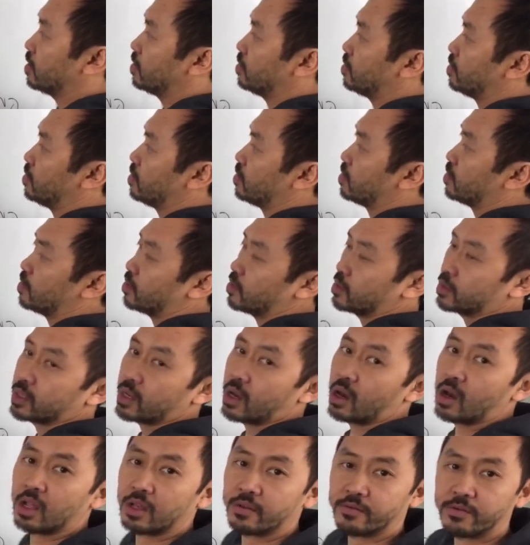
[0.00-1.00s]
There goes
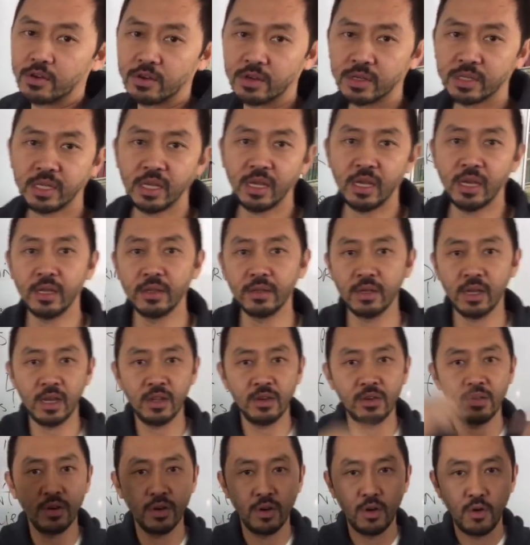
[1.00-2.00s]
all of your intent and
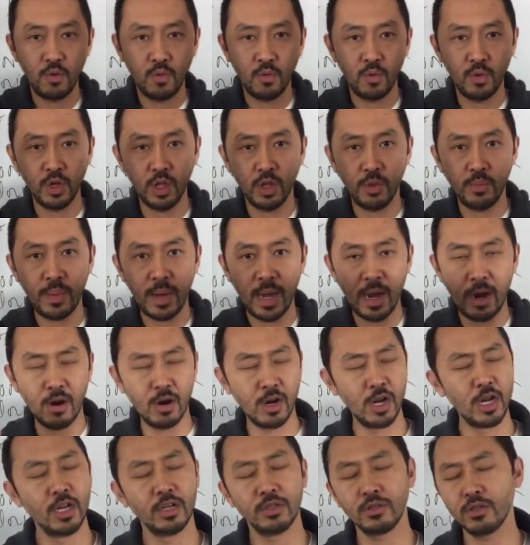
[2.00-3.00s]
your willpower.
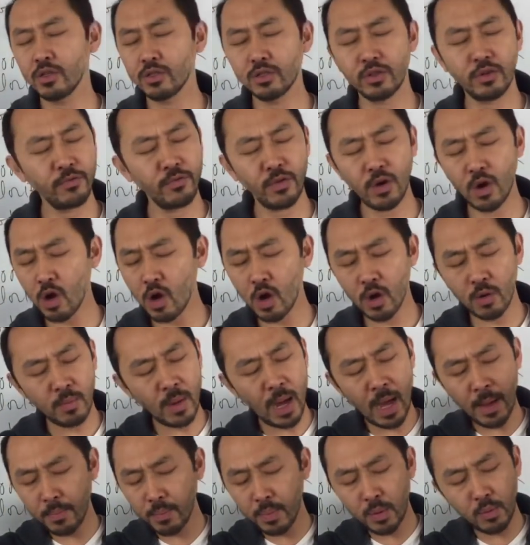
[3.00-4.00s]
Dr. Vuong,
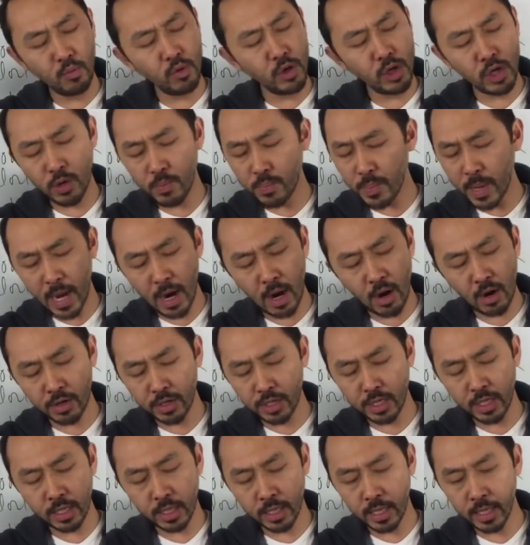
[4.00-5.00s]
my willpower
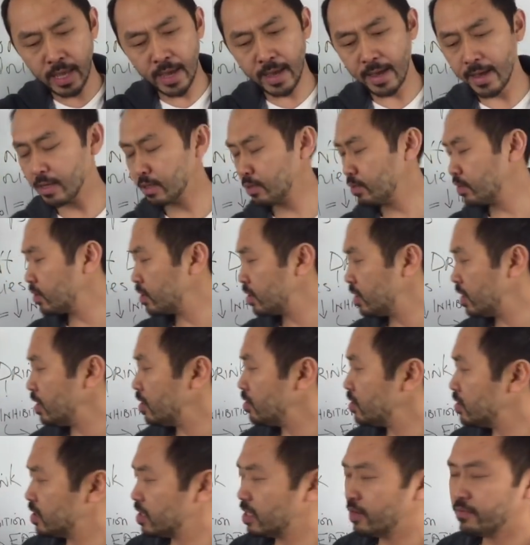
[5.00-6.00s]
didn't last. Well, shit, you
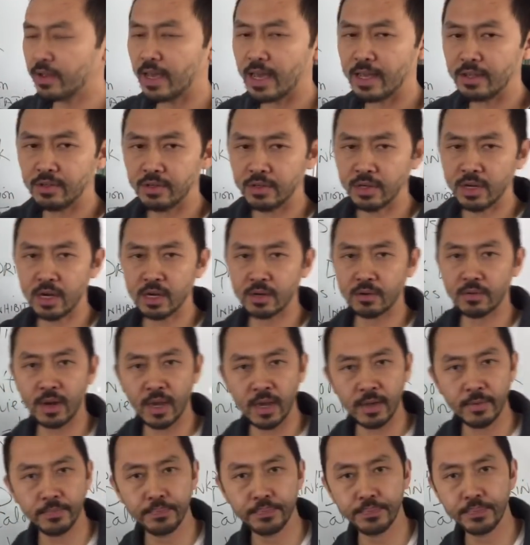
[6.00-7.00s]
shouldn't have gotten drunk,
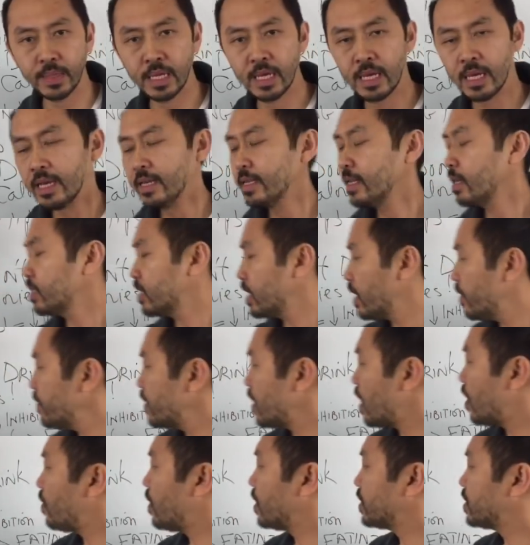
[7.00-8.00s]
right? Now, some of
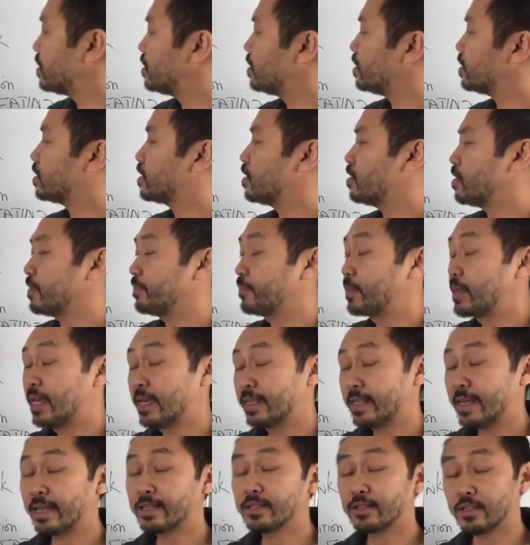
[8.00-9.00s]
y'all watching this going,
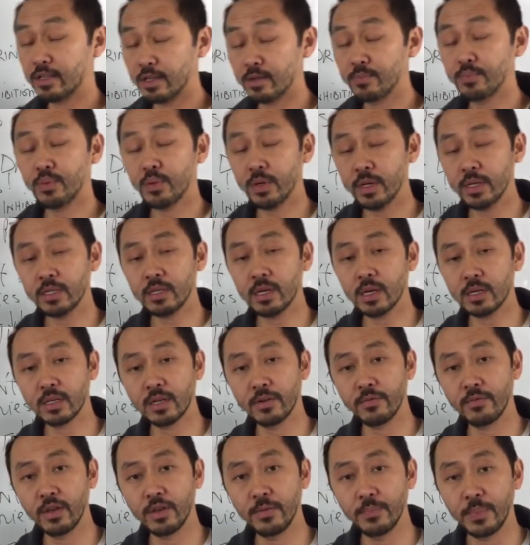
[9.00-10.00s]
that's a good point, Dr.
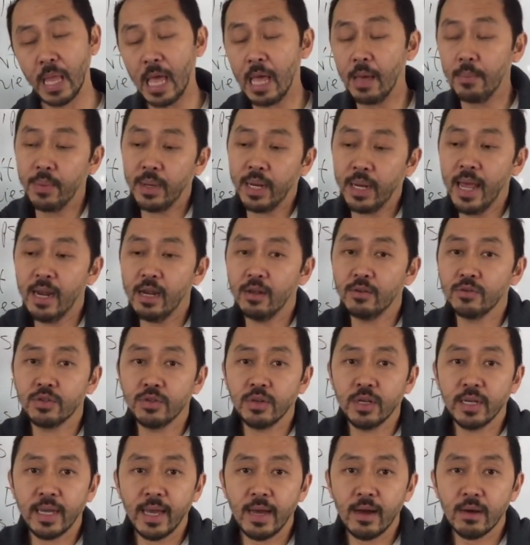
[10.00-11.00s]
V, but I don't
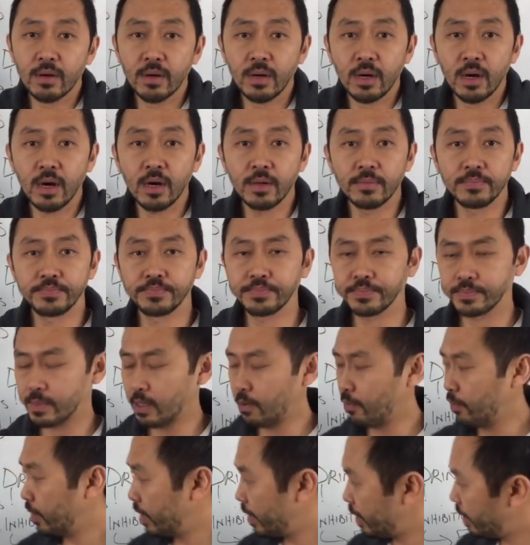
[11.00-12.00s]
drink alcohol.
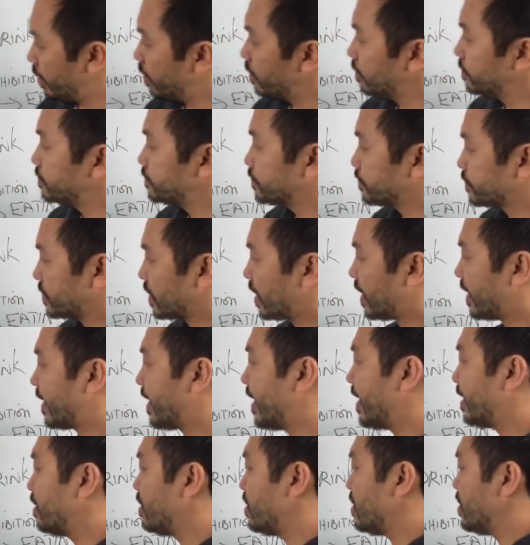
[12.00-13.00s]
Well, I
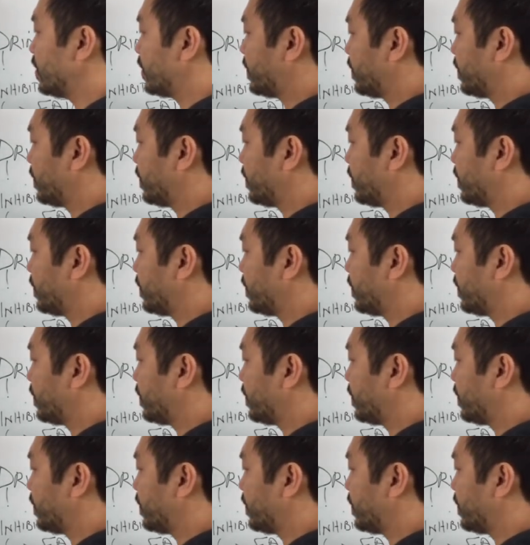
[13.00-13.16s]
got news